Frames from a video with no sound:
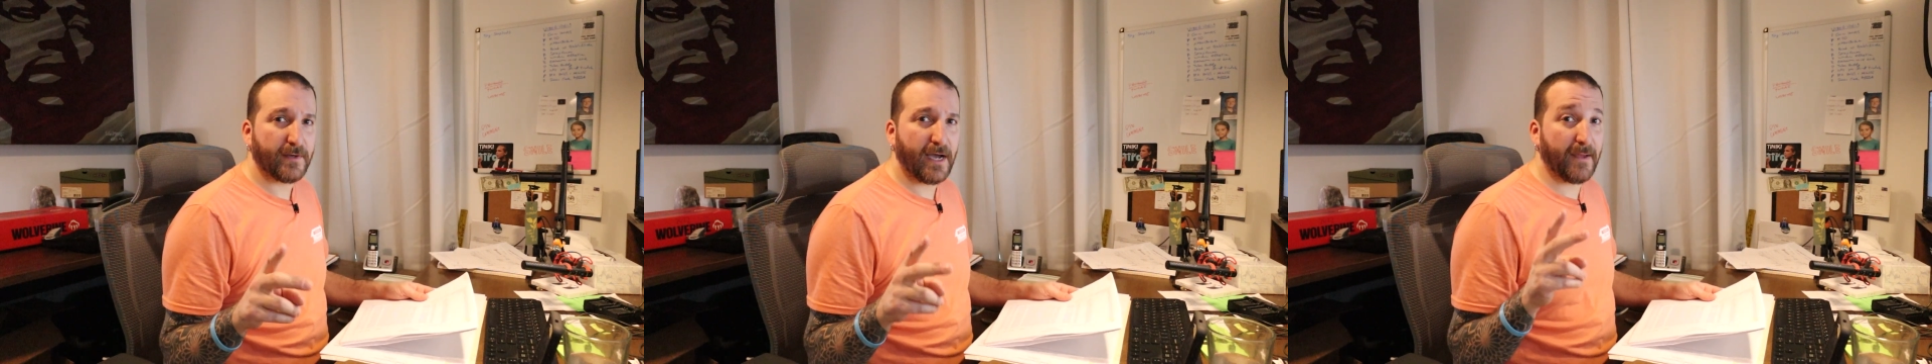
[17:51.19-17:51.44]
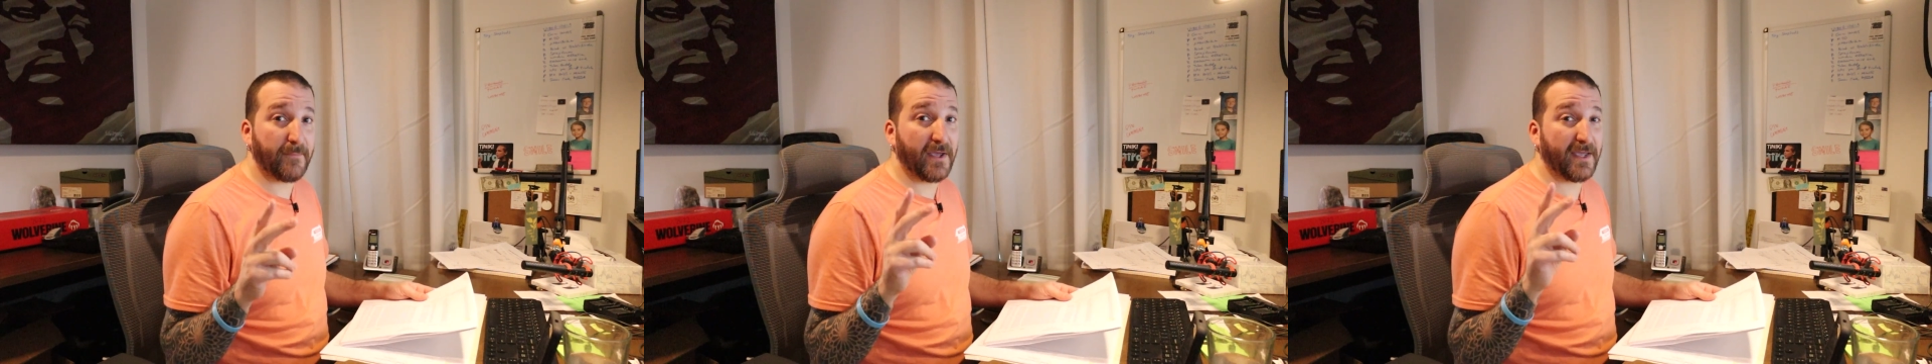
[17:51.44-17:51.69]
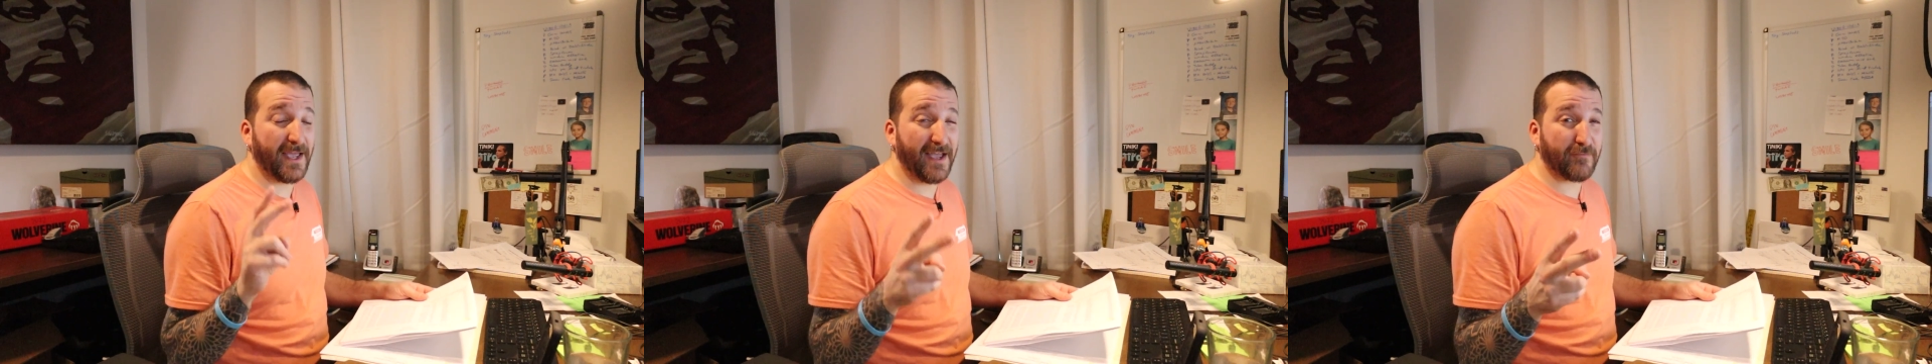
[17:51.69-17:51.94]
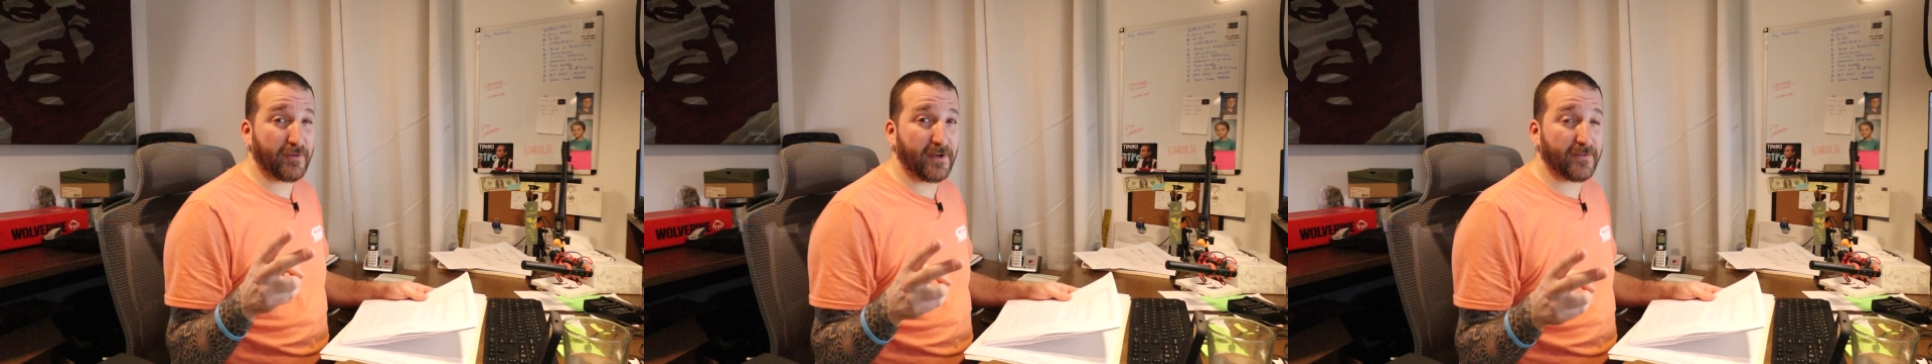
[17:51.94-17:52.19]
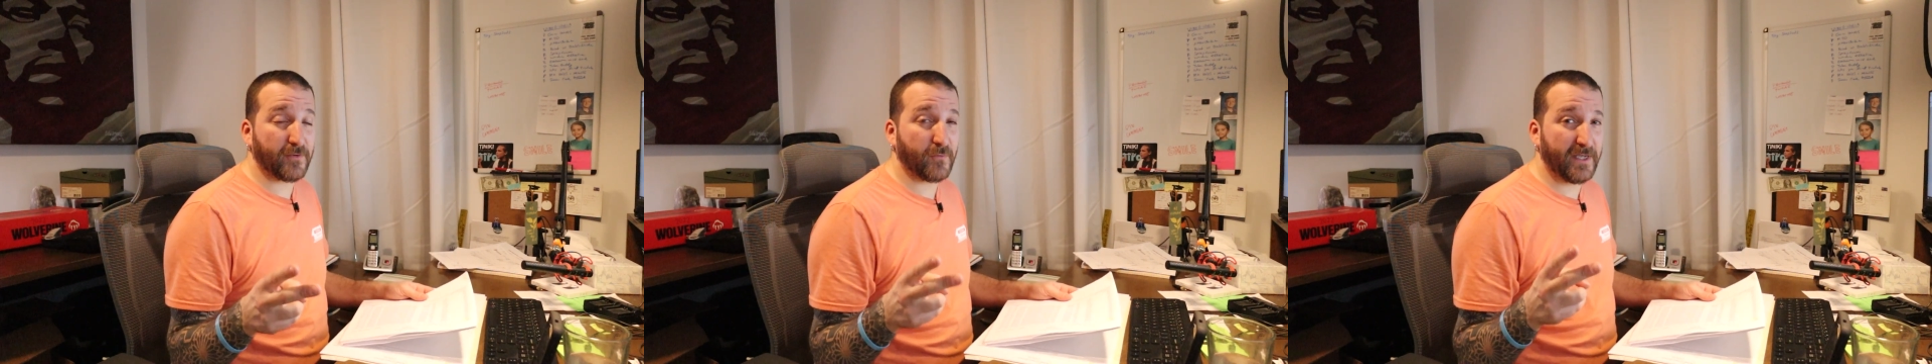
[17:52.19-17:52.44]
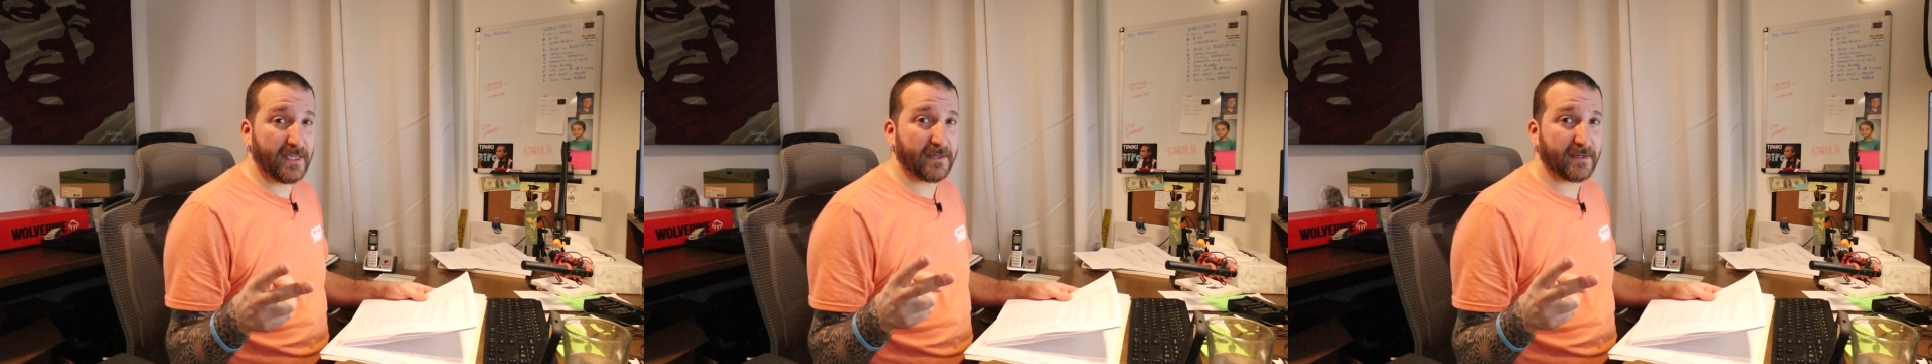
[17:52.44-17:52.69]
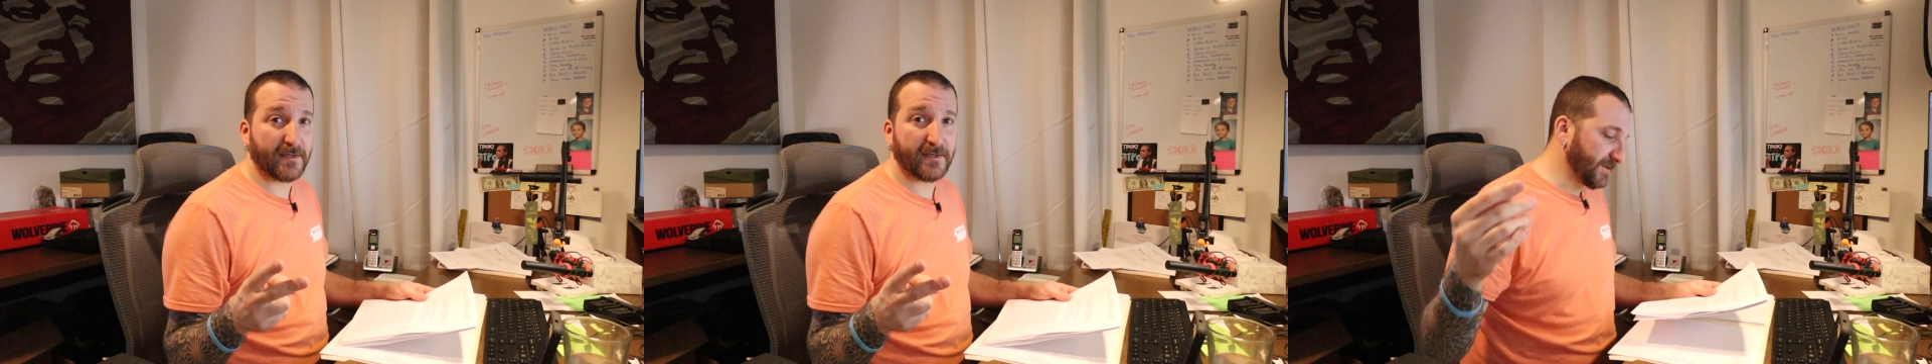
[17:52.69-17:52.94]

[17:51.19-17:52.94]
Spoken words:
I pay every other week.